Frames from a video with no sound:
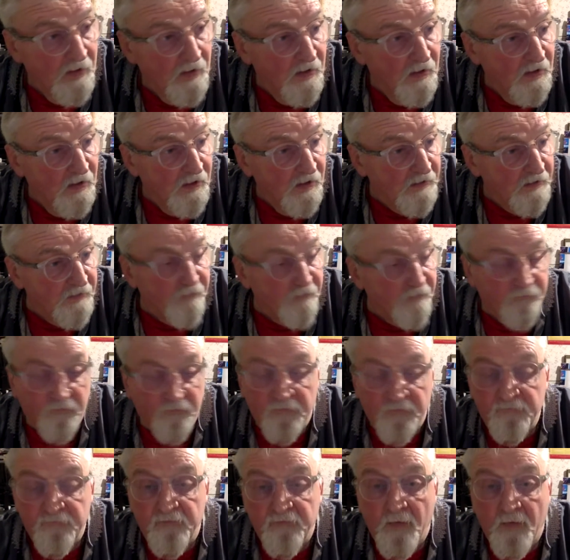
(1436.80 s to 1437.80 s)
it is
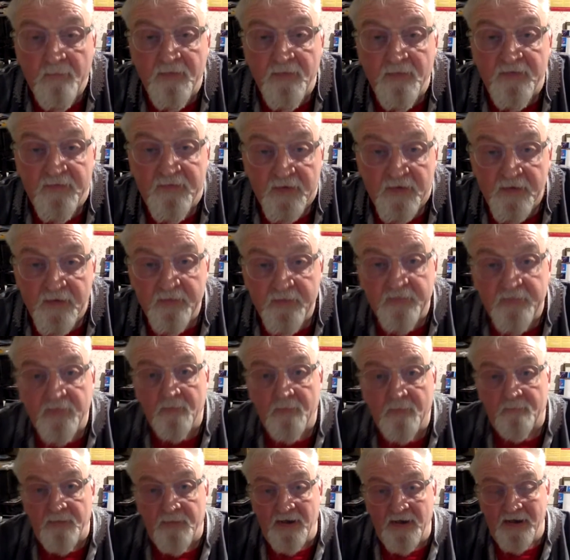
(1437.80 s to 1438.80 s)
attributed to
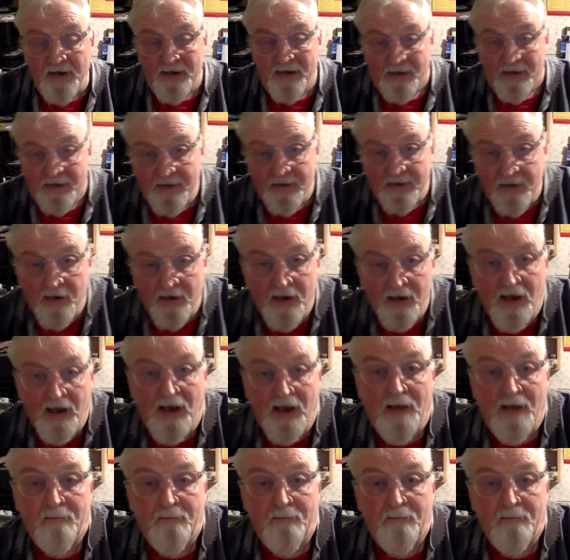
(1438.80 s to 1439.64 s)
being a